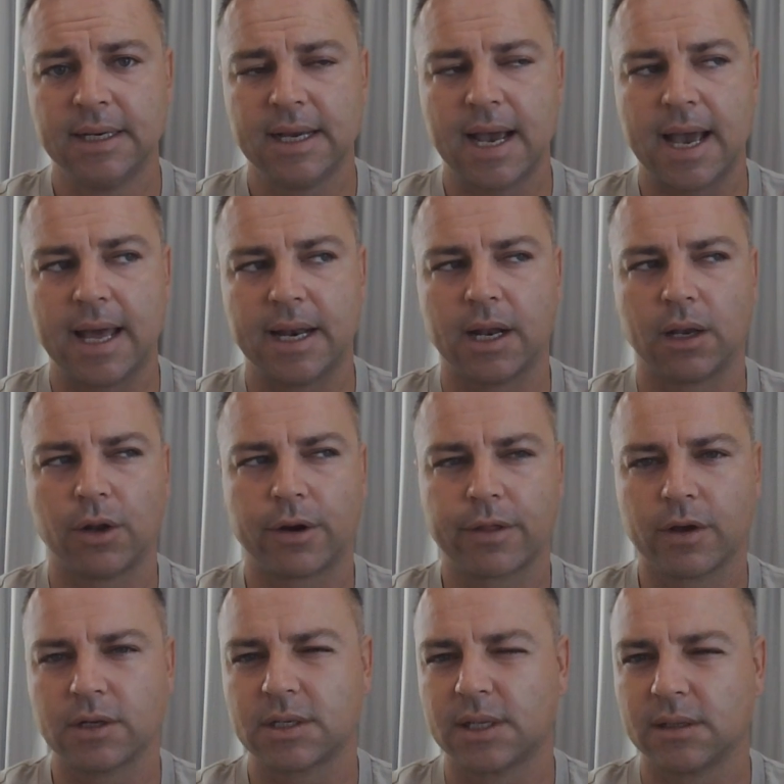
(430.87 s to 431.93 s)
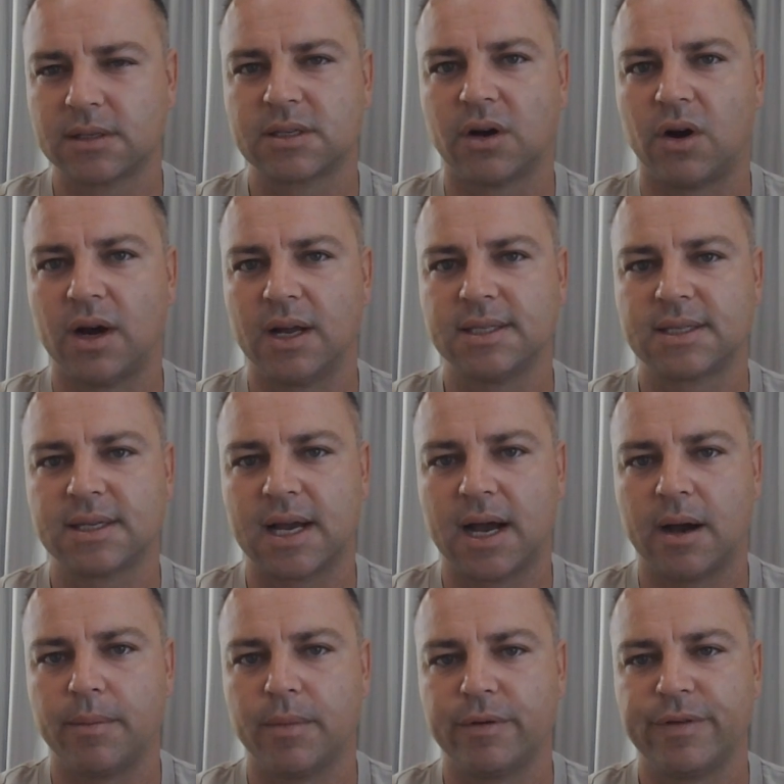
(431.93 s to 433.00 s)
And a lot of those little signs
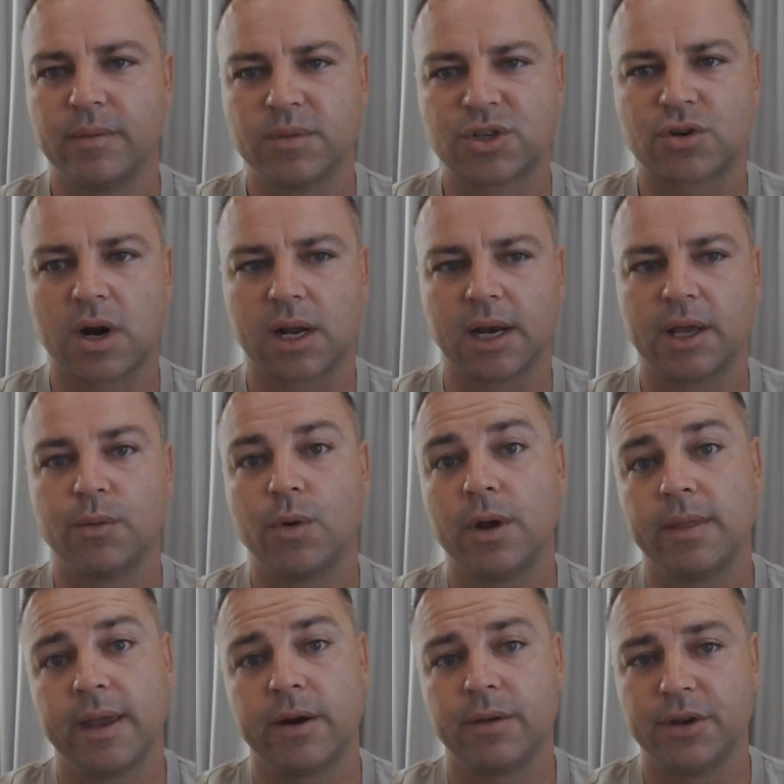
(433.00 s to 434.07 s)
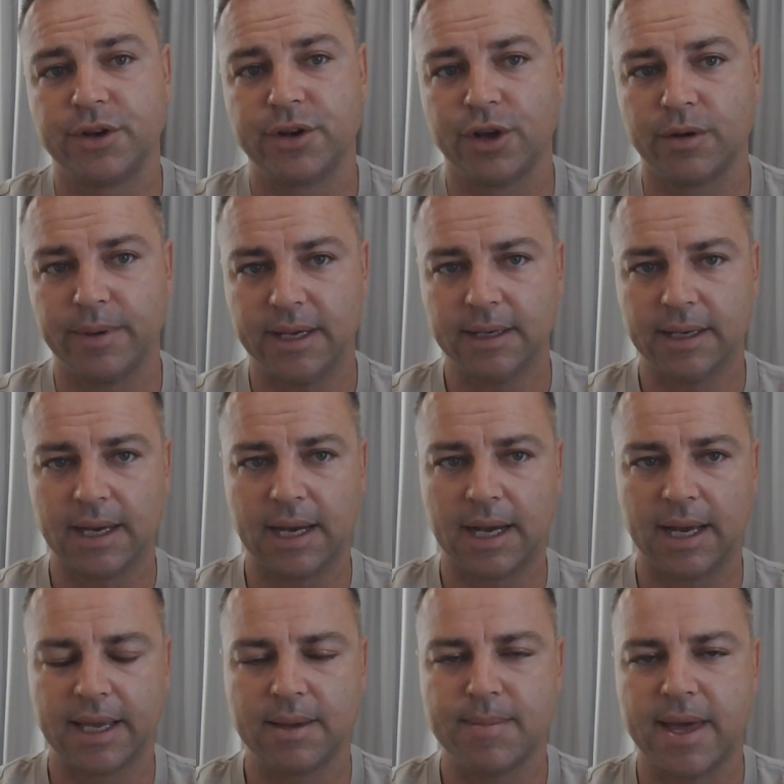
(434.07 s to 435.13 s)
of him struggling weren't there in the Derby.
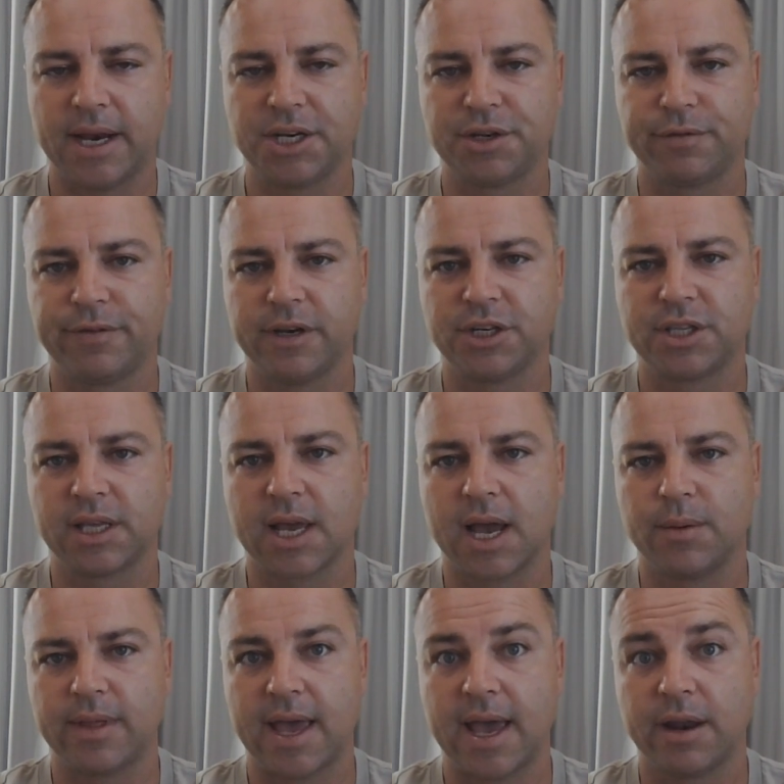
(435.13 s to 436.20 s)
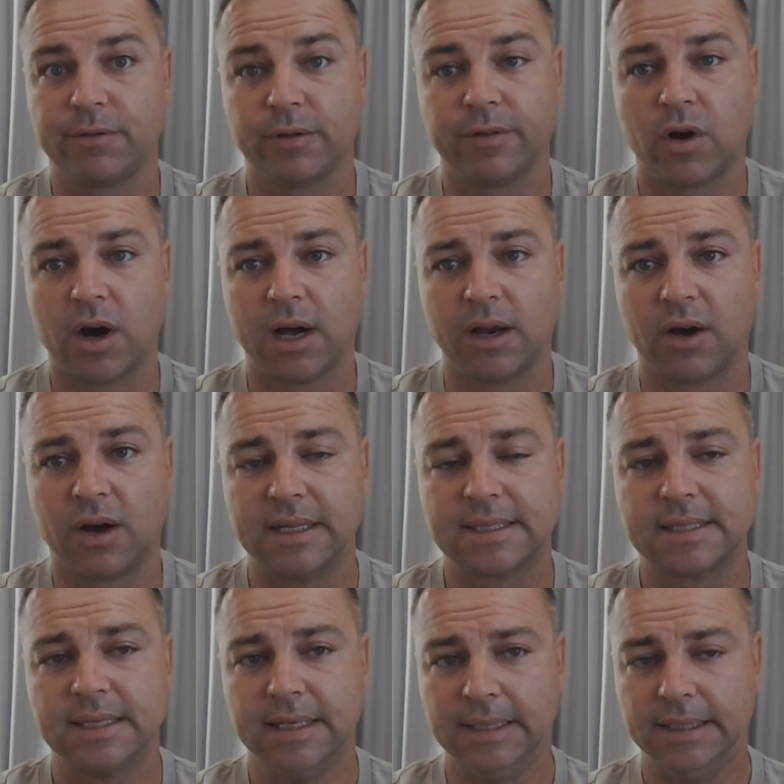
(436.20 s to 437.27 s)
He managed to finish the game with a handful of
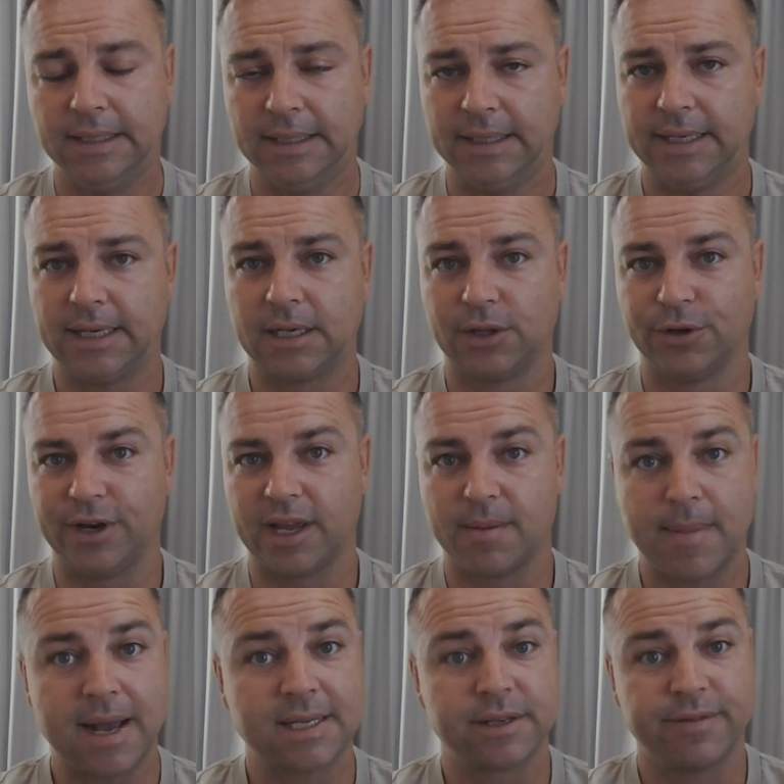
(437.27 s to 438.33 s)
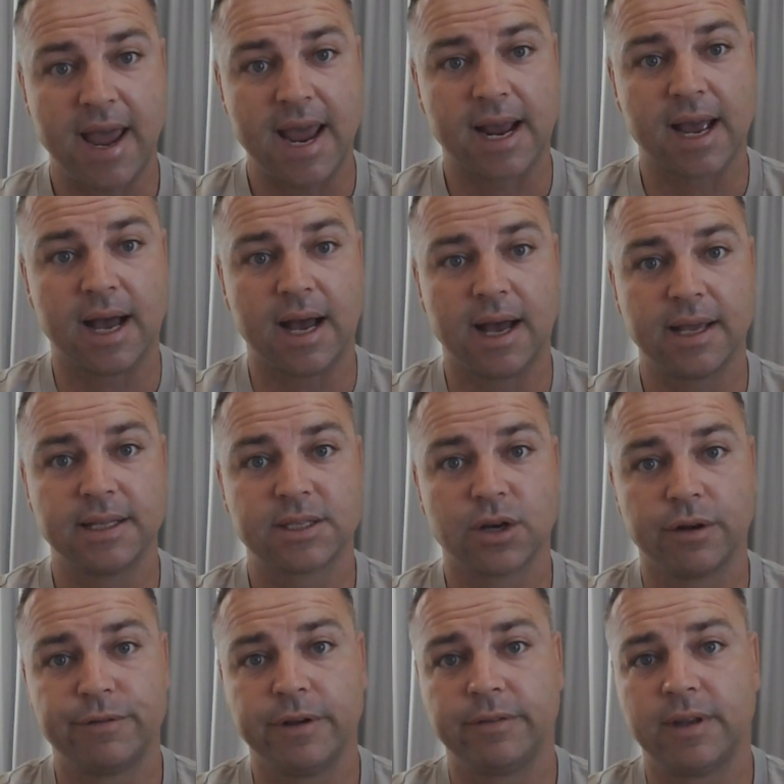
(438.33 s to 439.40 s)
highlights, including a massive hanger
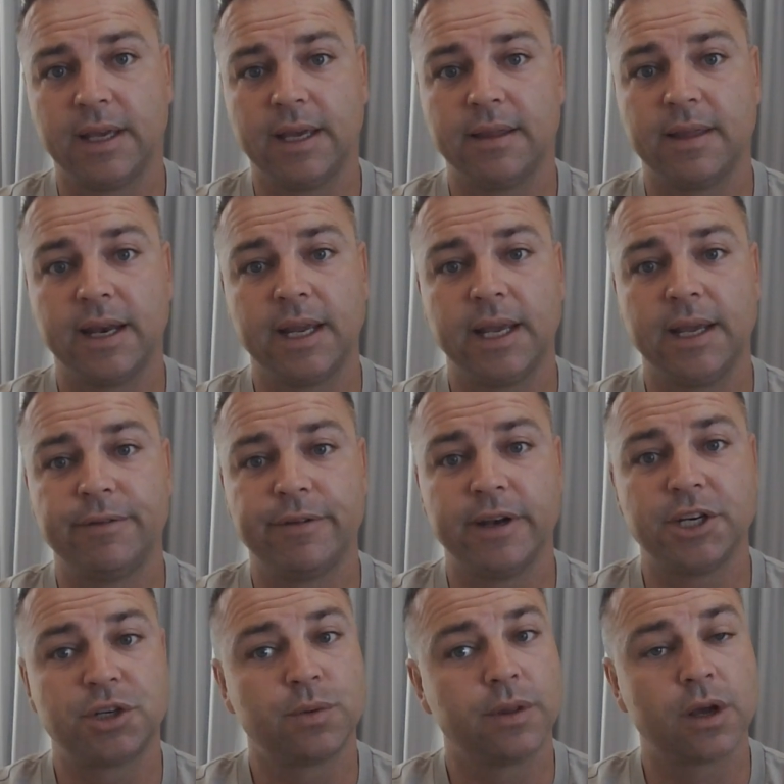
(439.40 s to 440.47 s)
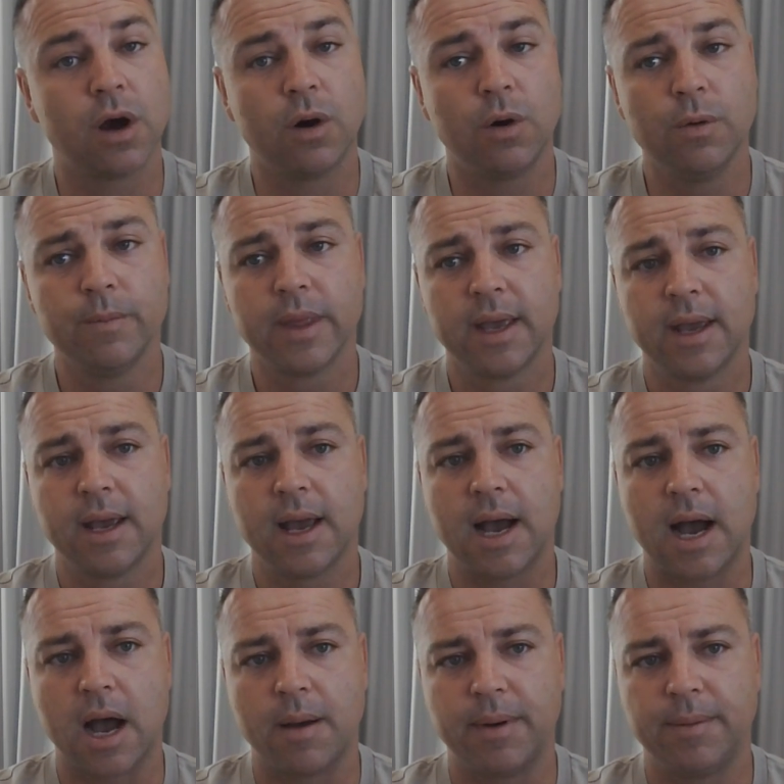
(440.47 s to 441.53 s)
inside 50 that he finished with a goal.
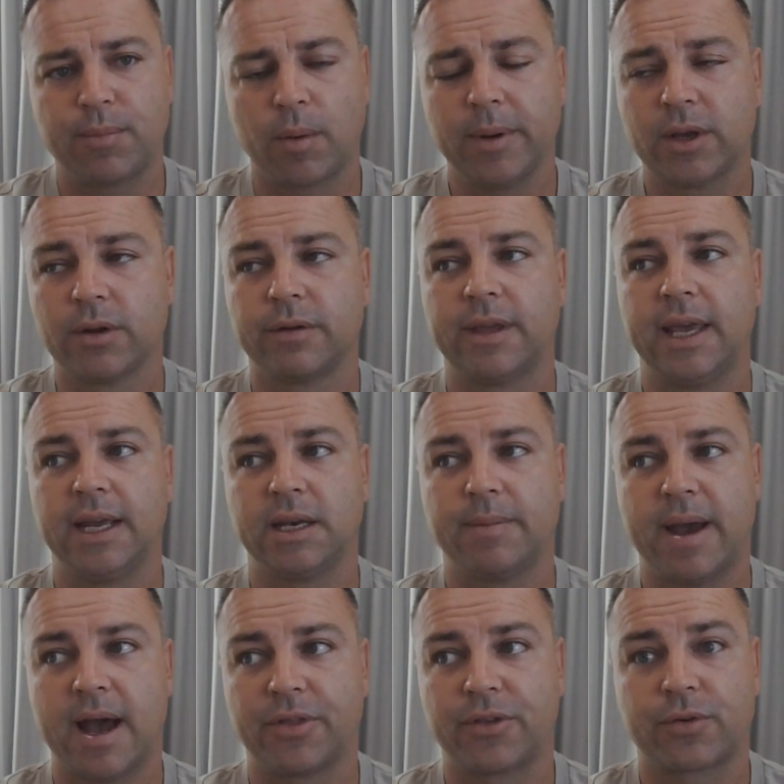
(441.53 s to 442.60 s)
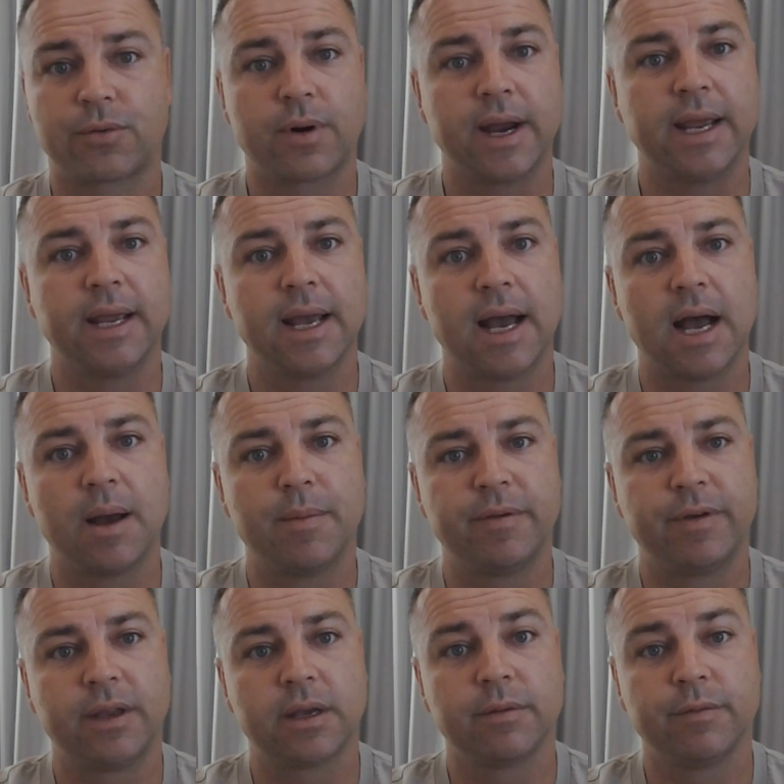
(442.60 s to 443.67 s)
And he probably could have kicked about 3
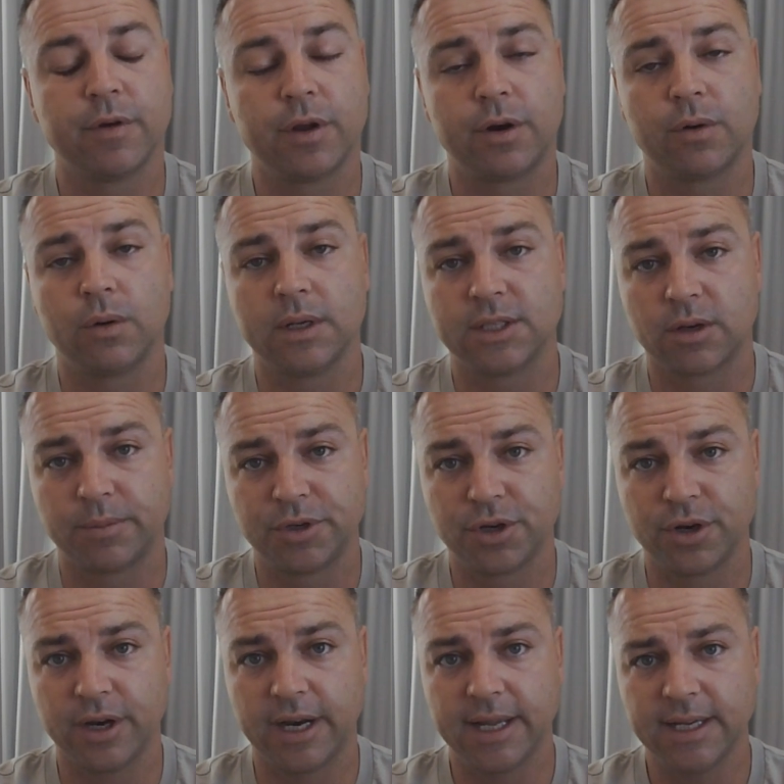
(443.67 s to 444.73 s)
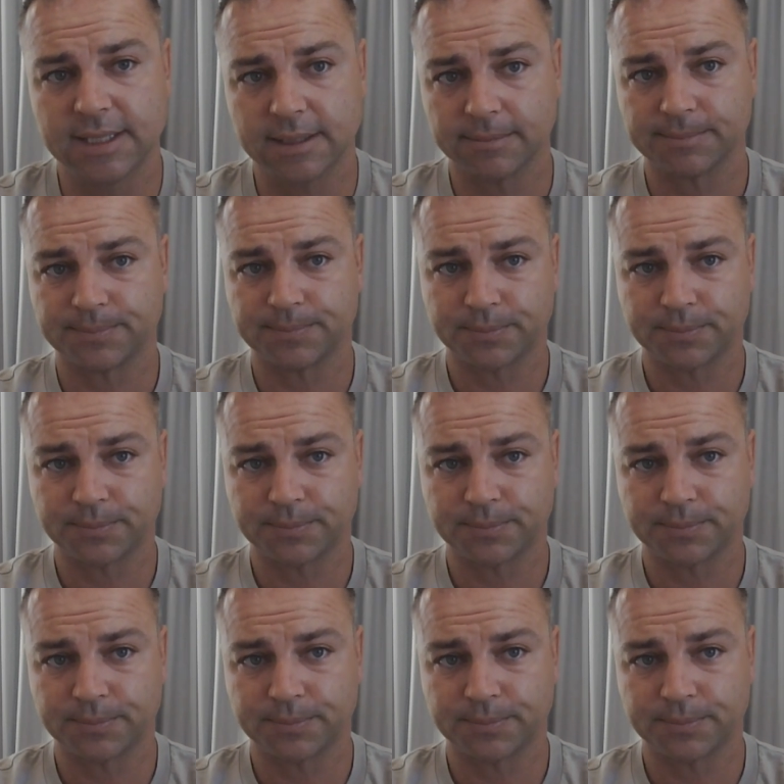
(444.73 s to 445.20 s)
if he'd converted all his opportunities.